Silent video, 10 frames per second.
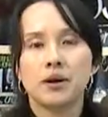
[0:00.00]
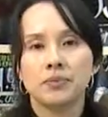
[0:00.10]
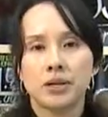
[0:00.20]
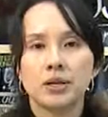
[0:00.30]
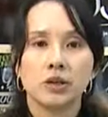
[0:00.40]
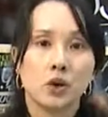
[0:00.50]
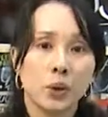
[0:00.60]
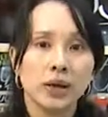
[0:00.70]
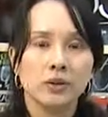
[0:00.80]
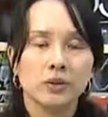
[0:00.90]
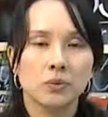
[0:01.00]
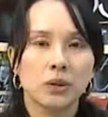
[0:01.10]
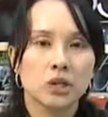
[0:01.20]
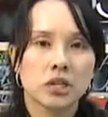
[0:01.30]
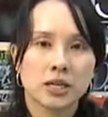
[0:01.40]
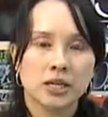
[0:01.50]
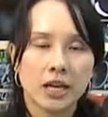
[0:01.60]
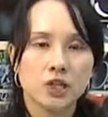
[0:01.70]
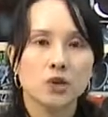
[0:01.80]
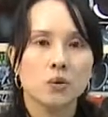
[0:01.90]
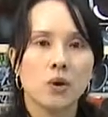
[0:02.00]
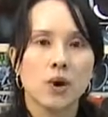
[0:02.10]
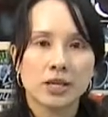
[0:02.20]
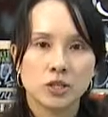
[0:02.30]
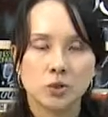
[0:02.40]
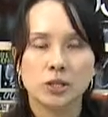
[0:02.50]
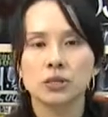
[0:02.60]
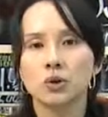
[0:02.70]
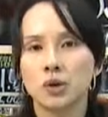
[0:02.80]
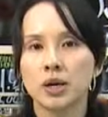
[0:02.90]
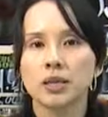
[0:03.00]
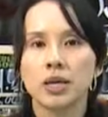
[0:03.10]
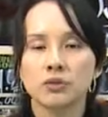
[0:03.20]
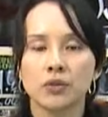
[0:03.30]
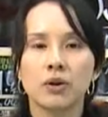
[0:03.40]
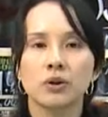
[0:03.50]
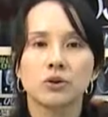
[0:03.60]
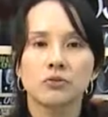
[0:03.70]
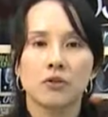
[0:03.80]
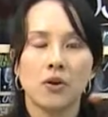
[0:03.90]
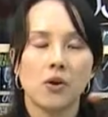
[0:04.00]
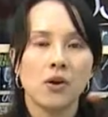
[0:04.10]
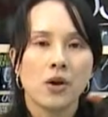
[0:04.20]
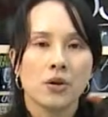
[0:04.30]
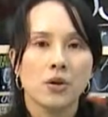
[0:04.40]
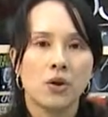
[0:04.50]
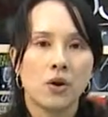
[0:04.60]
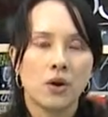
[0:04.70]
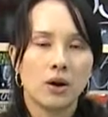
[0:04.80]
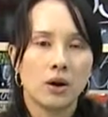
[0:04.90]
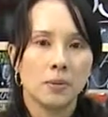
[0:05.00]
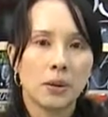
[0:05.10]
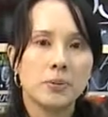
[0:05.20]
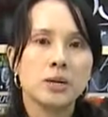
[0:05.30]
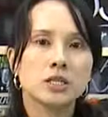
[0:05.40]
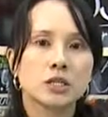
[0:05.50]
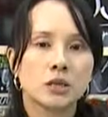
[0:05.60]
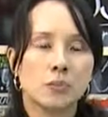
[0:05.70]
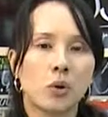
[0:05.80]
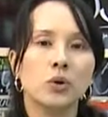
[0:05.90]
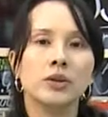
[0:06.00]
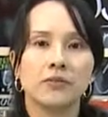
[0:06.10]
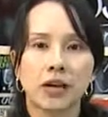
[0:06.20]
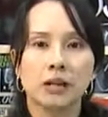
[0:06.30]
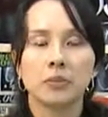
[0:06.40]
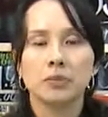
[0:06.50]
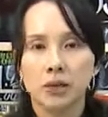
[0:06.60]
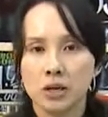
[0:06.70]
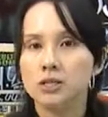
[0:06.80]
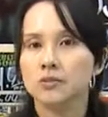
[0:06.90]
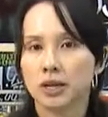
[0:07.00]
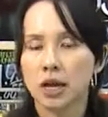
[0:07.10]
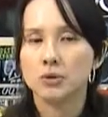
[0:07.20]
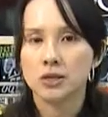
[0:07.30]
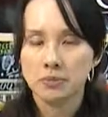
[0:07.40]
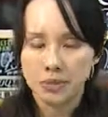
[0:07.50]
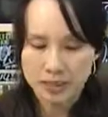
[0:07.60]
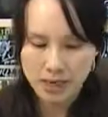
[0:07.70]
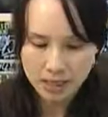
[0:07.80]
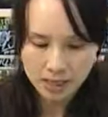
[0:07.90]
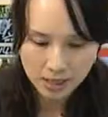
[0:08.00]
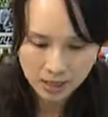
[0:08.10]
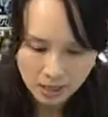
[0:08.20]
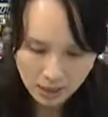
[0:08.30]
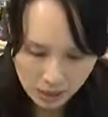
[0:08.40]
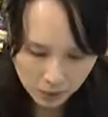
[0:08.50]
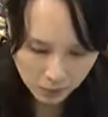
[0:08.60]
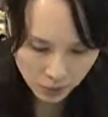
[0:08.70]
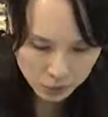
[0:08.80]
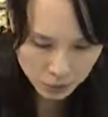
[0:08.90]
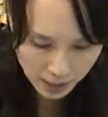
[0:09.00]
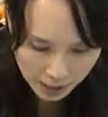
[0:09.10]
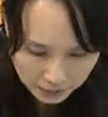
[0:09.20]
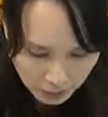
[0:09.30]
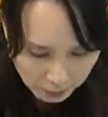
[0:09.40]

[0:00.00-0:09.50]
the yogurt, which is the natural unsweetened yogurt that's very good for your baby's bone development because of the calcium inside. And we also have the